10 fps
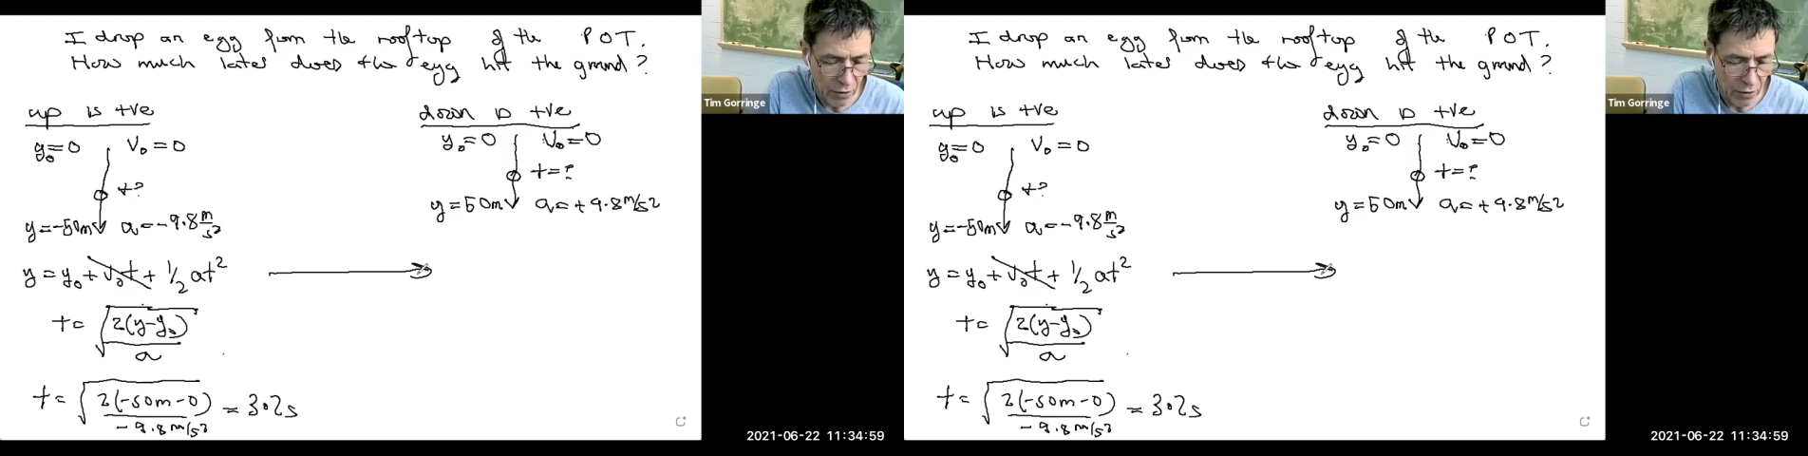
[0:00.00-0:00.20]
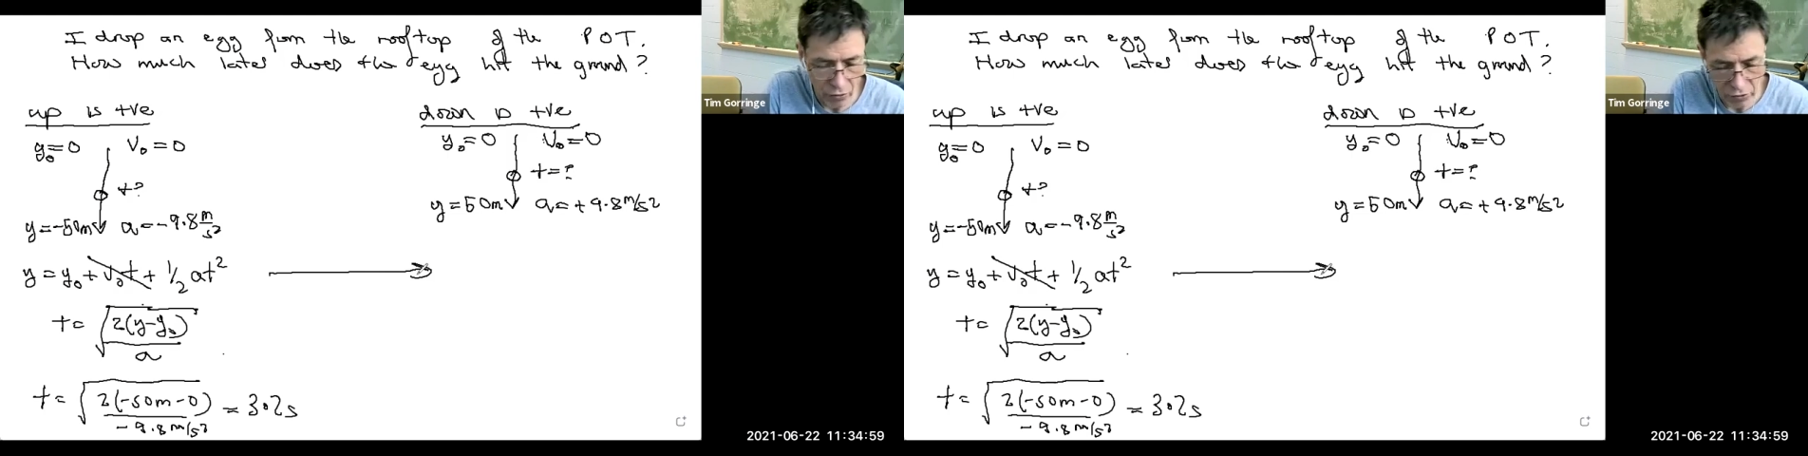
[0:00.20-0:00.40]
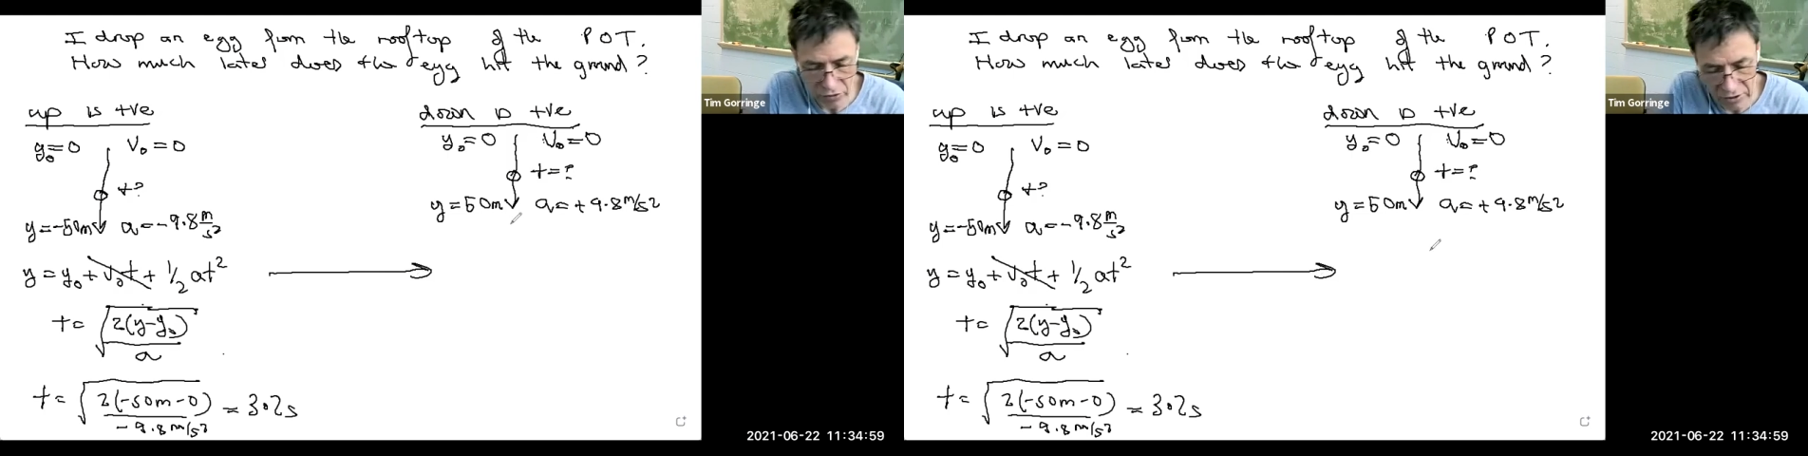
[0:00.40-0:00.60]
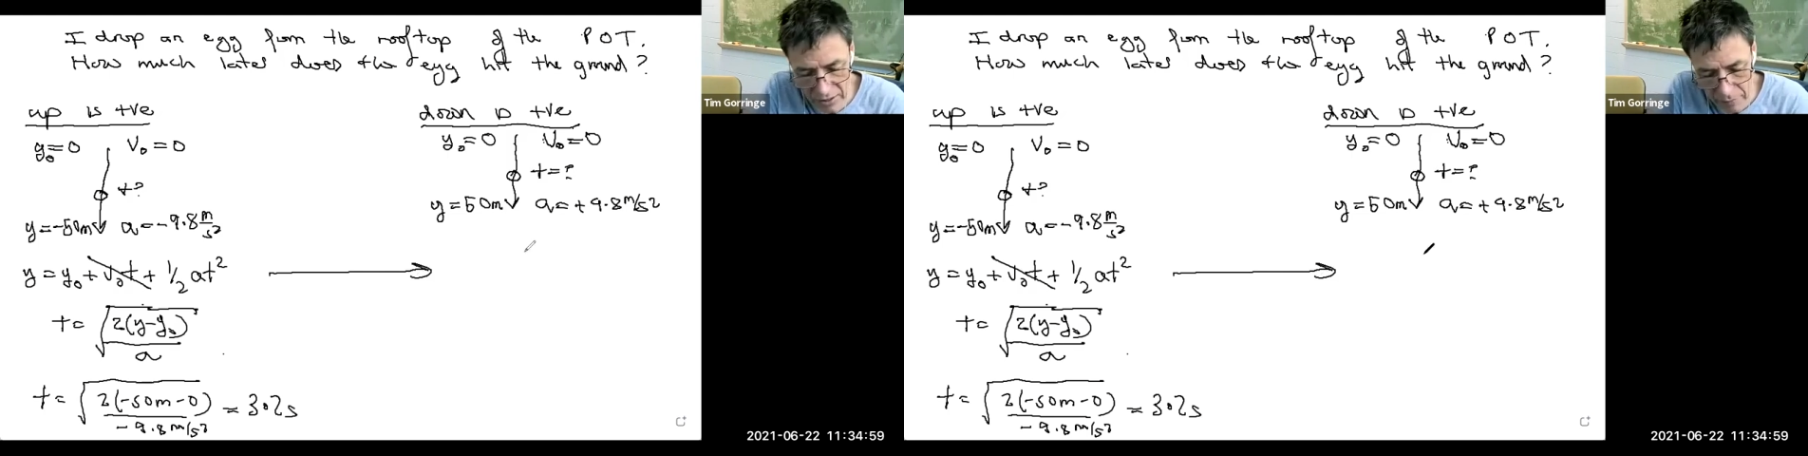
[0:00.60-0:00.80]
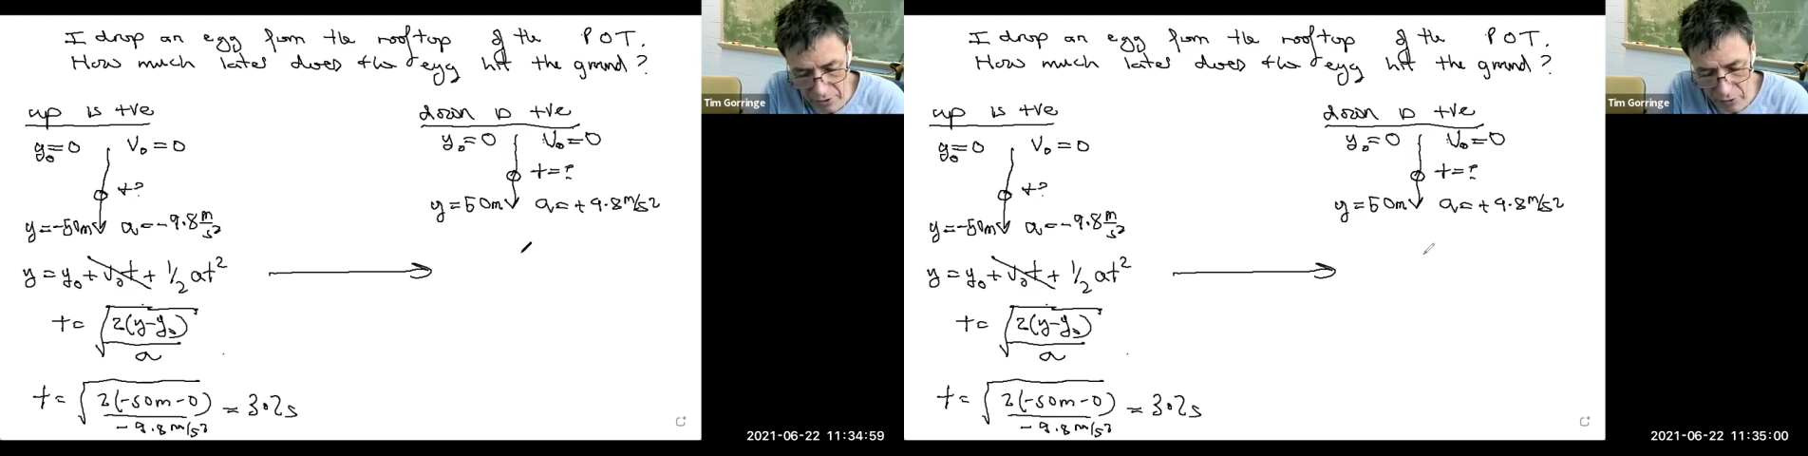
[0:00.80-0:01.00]
or
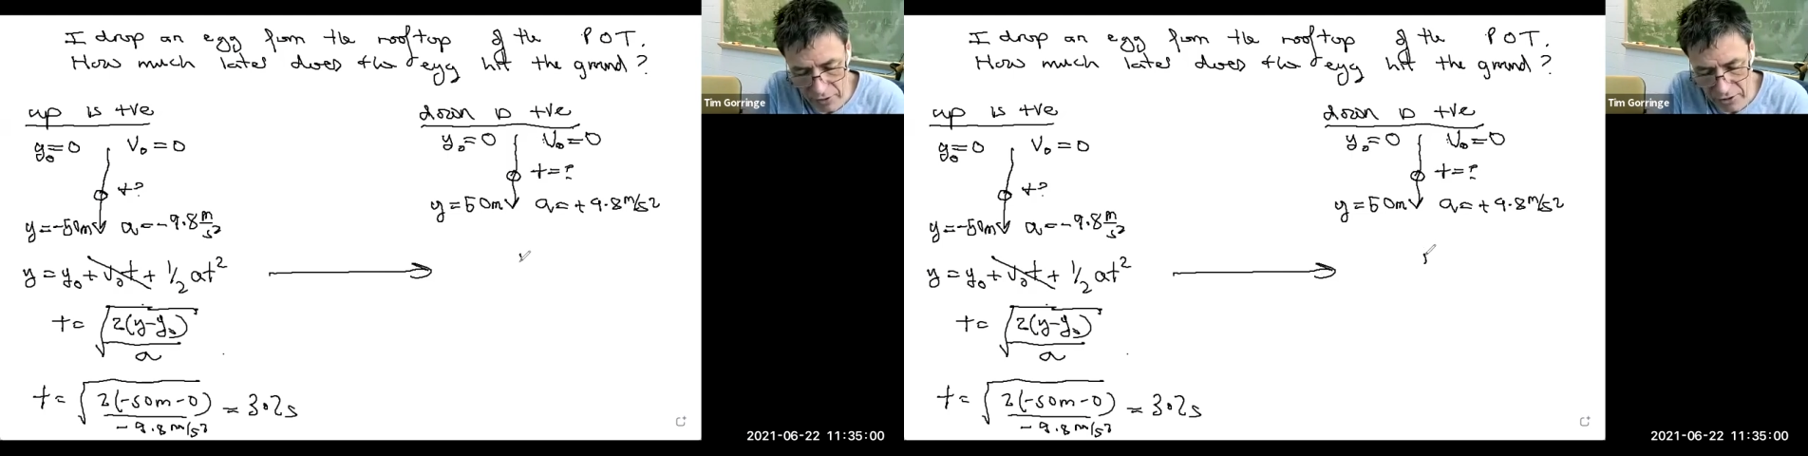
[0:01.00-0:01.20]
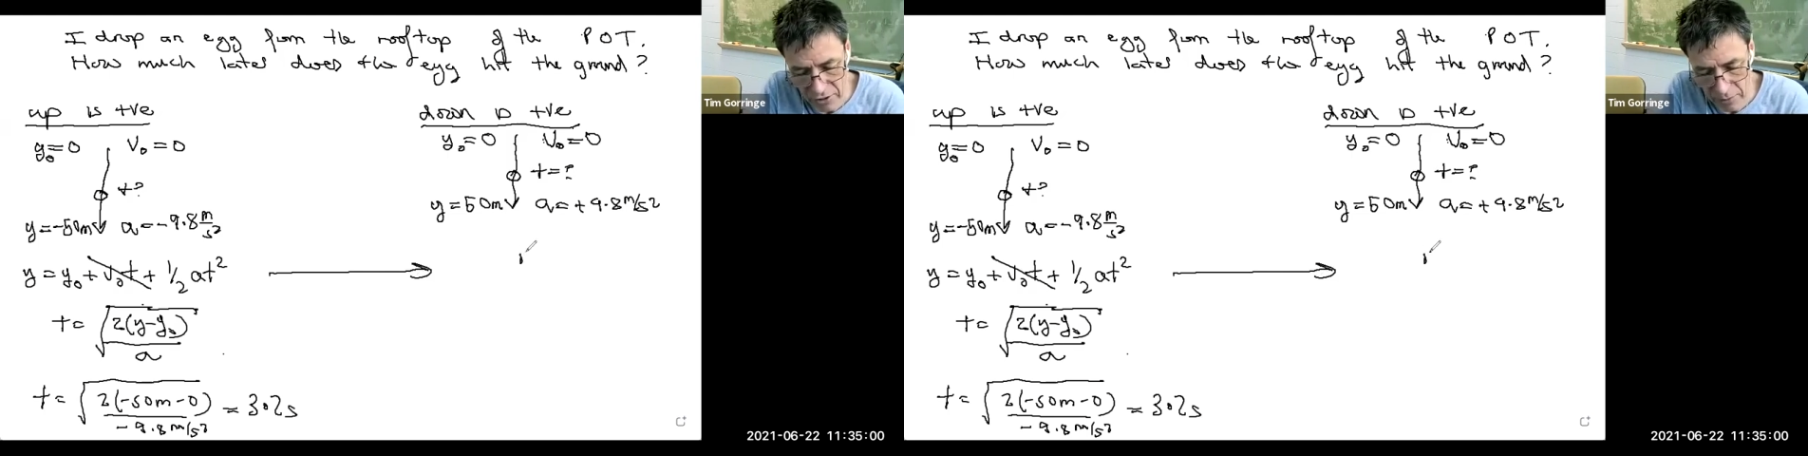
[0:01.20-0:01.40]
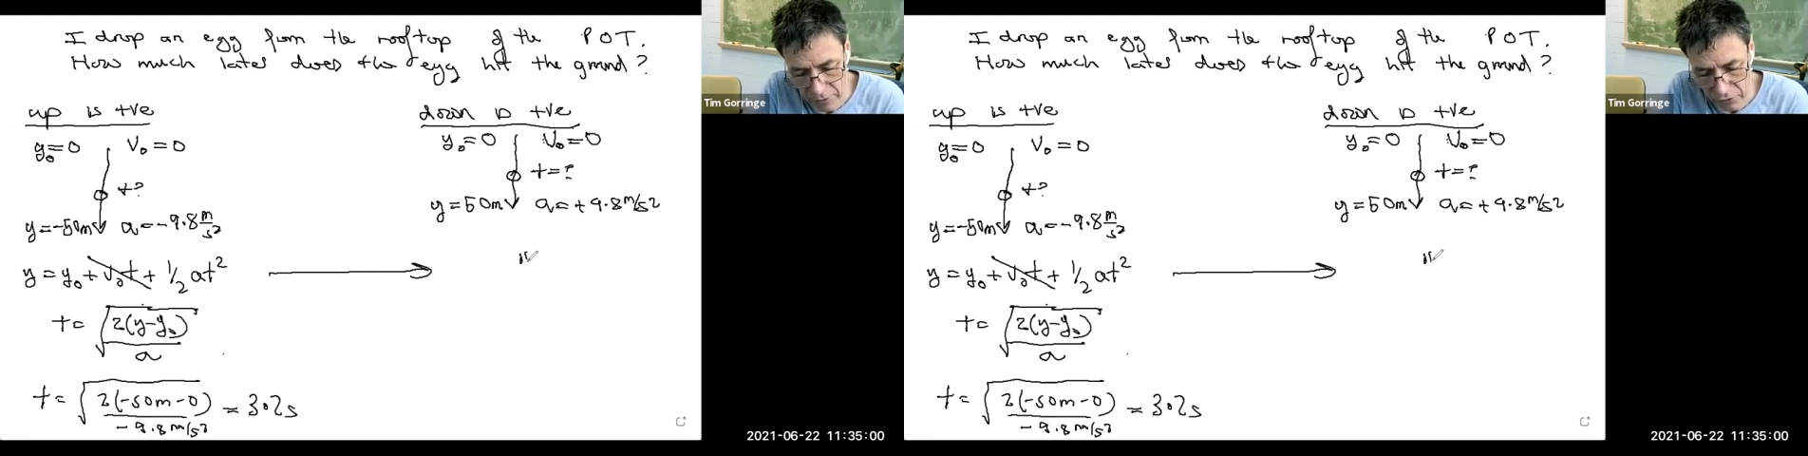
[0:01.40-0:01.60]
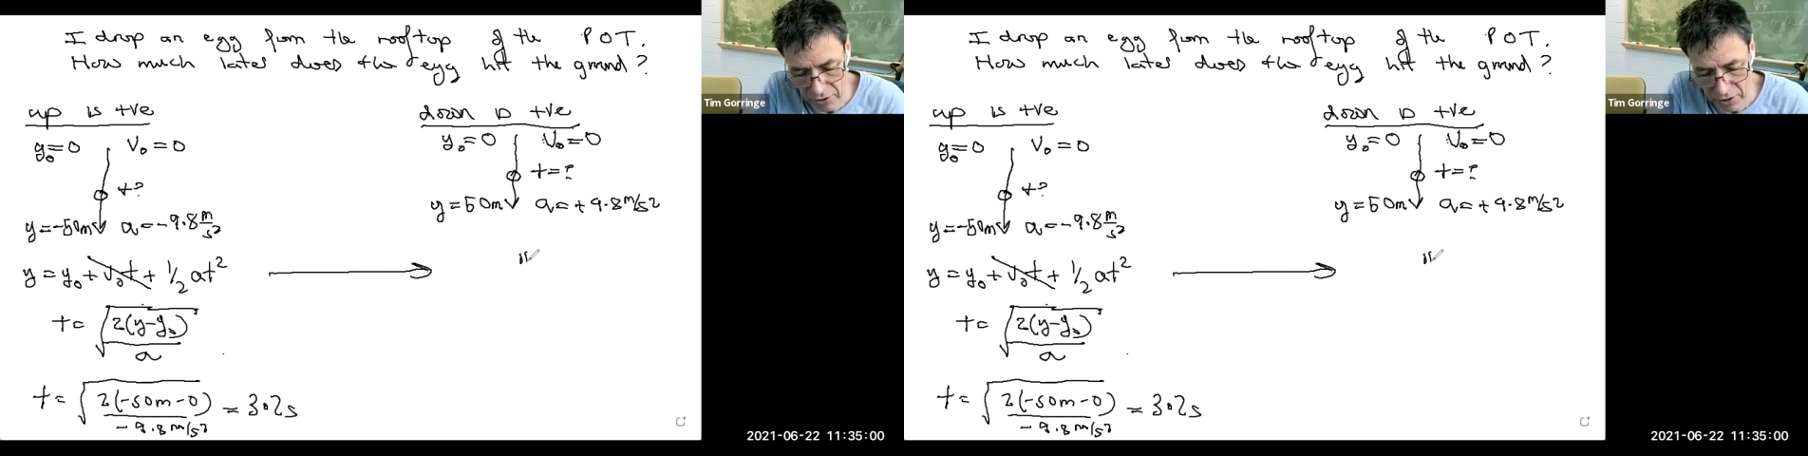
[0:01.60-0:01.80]
same equation of motion.